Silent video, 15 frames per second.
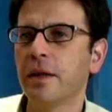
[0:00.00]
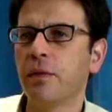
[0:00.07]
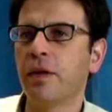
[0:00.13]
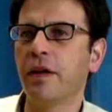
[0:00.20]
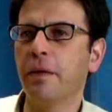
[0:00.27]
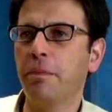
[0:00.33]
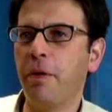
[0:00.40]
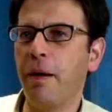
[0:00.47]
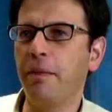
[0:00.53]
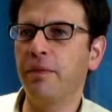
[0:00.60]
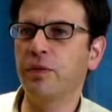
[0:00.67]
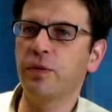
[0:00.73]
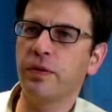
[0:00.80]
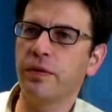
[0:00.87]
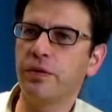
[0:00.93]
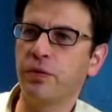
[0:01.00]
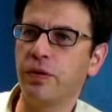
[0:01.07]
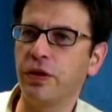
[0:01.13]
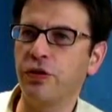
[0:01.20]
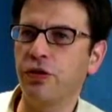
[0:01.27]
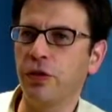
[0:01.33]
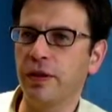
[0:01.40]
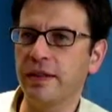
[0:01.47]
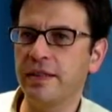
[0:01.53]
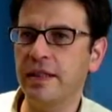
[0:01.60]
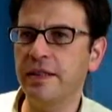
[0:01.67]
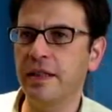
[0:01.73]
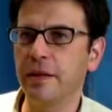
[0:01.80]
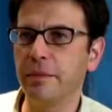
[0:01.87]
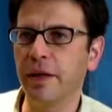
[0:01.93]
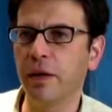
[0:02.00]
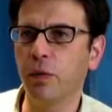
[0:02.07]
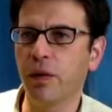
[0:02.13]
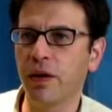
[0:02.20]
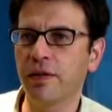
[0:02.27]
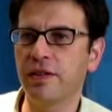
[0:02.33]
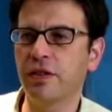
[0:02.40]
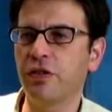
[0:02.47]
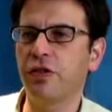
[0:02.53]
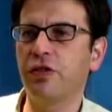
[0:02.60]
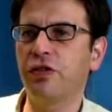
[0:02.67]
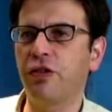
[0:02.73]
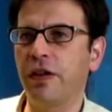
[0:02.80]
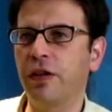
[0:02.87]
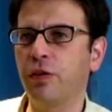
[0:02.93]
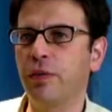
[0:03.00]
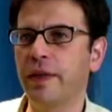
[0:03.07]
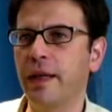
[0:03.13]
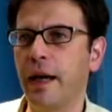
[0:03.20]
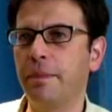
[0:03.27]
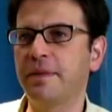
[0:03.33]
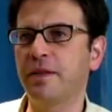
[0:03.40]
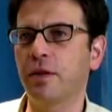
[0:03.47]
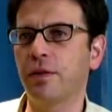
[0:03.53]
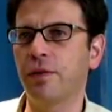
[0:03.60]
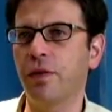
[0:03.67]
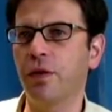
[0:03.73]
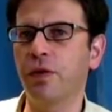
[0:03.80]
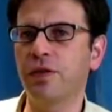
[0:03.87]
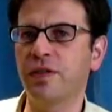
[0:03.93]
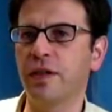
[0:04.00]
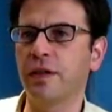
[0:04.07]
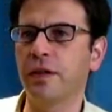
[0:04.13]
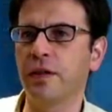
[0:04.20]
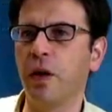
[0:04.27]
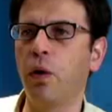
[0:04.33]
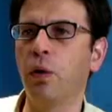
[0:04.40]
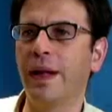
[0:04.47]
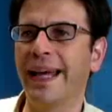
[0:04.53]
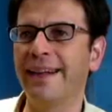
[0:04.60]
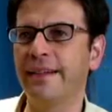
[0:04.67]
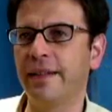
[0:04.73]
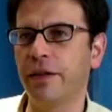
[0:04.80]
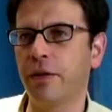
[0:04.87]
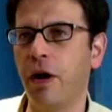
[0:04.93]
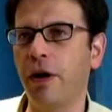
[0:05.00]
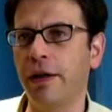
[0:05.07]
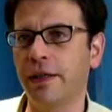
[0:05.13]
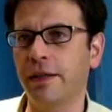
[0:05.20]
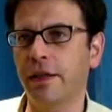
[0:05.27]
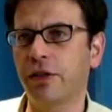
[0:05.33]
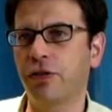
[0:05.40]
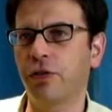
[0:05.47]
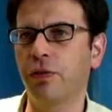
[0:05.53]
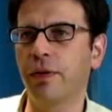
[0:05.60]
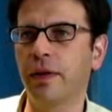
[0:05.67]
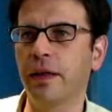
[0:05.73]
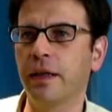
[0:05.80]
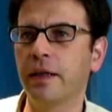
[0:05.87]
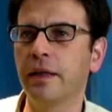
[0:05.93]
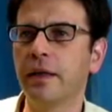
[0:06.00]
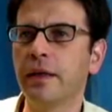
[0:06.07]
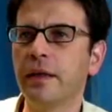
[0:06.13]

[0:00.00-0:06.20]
one of the problems with traditional existing middleware, such as J2E app servers and the whole N-tier architecture, really,